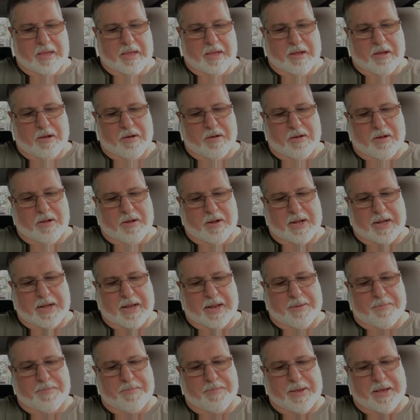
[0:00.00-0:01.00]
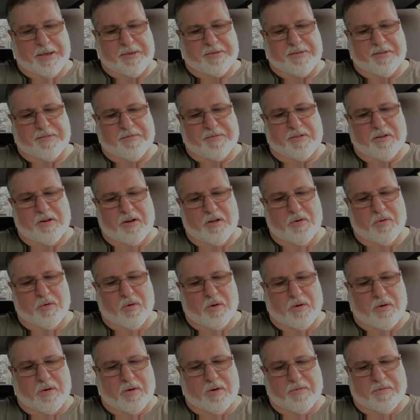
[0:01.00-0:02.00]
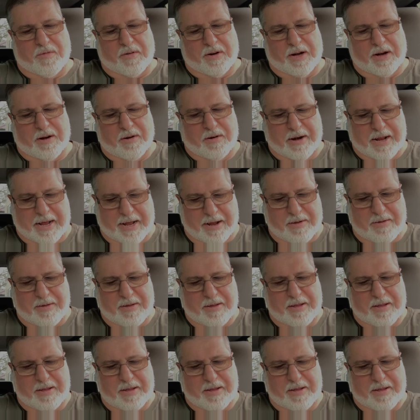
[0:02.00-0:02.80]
I got a mess of glue all over here now.